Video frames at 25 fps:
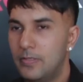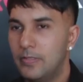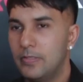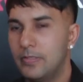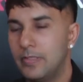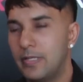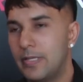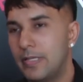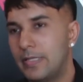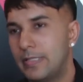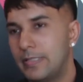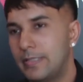
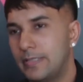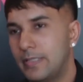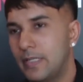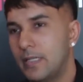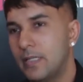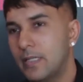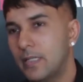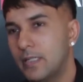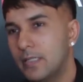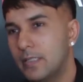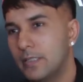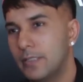Yes,
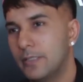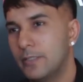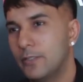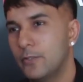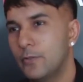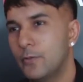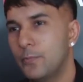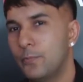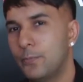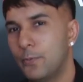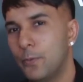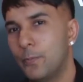
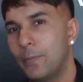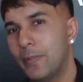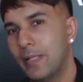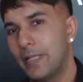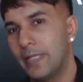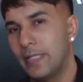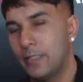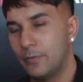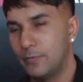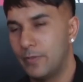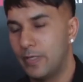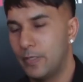so
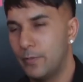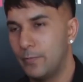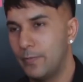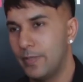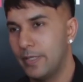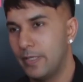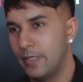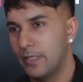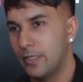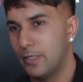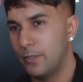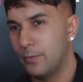ProPlugin,
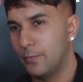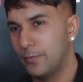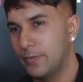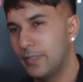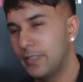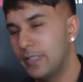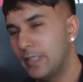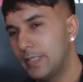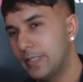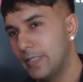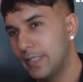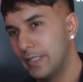right?
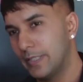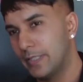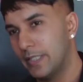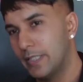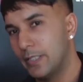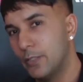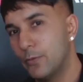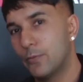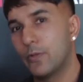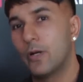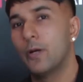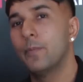That is like the
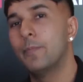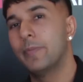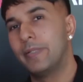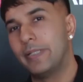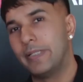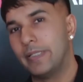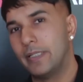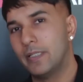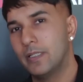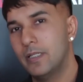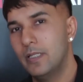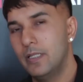new
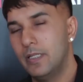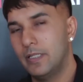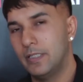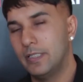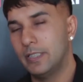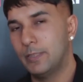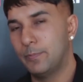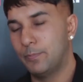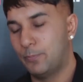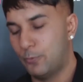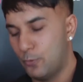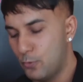company.
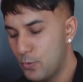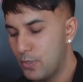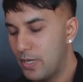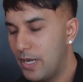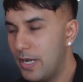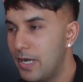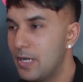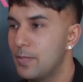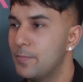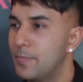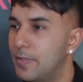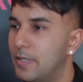It's
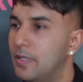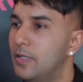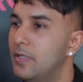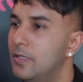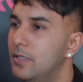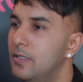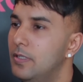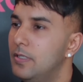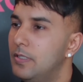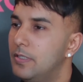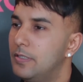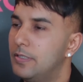ProKarma.
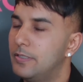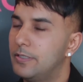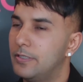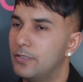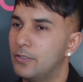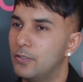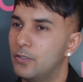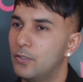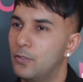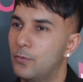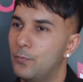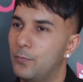
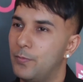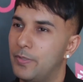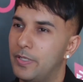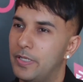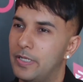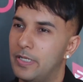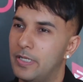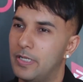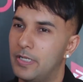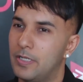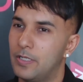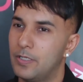So we
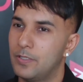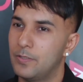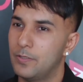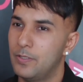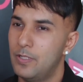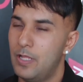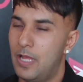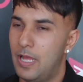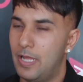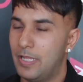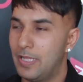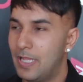are
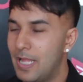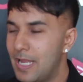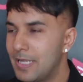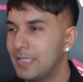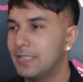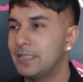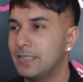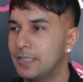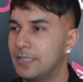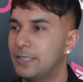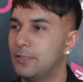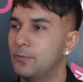
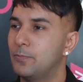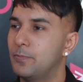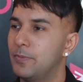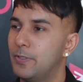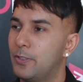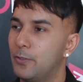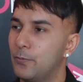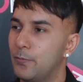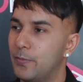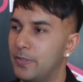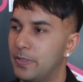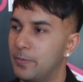alliance
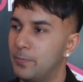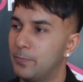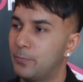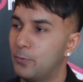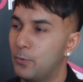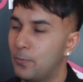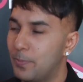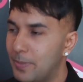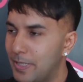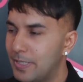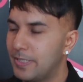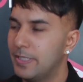between
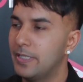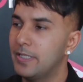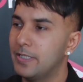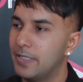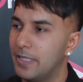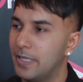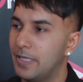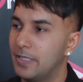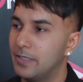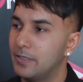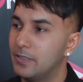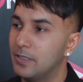ProPlugin
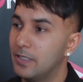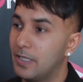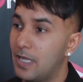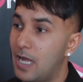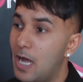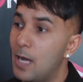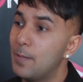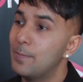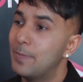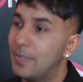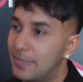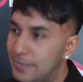and
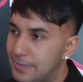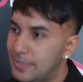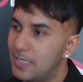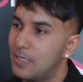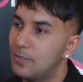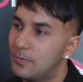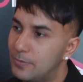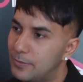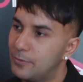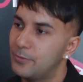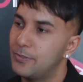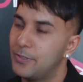Karma
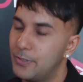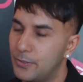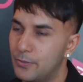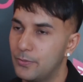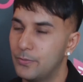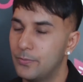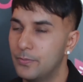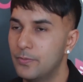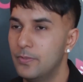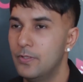Sound Studio.